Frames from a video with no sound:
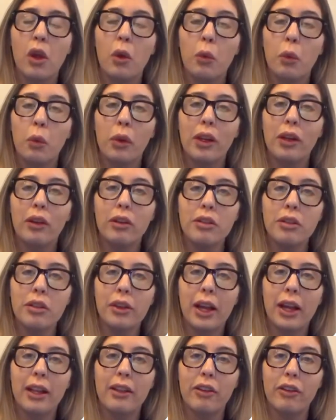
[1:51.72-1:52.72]
We also
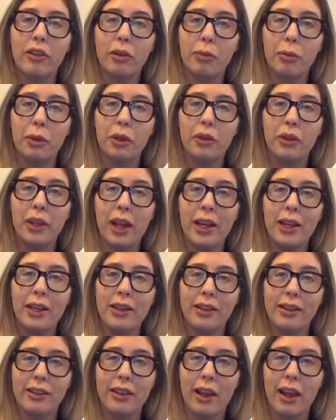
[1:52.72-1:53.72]
get the
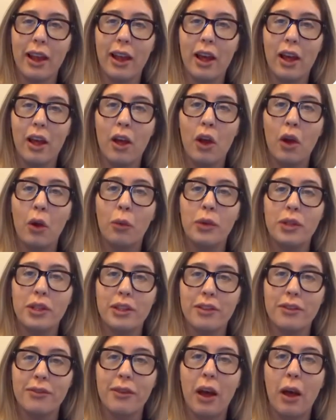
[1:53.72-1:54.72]
subcutaneous layer, which
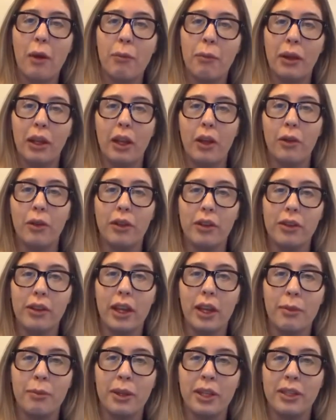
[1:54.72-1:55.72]
is found below the
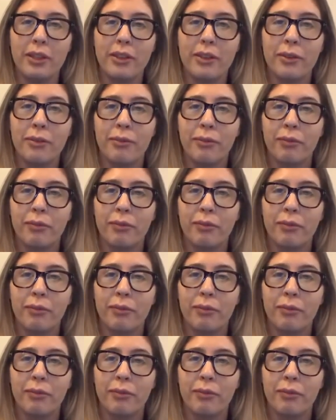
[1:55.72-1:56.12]
dermis.